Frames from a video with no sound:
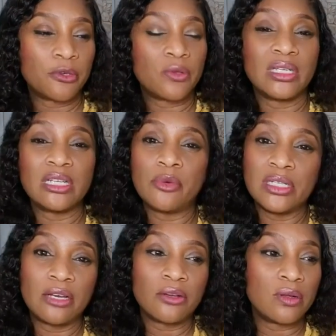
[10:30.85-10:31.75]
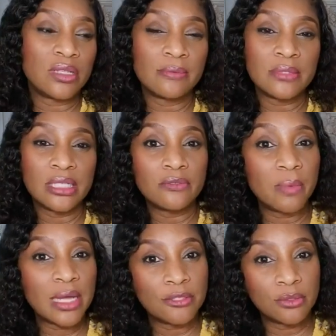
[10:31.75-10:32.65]
because anybody can call
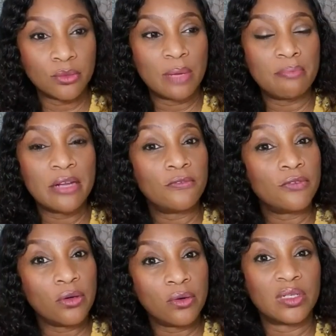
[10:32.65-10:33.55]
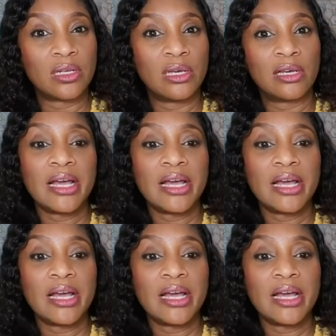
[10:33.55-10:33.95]
themselves pastor, a man of God.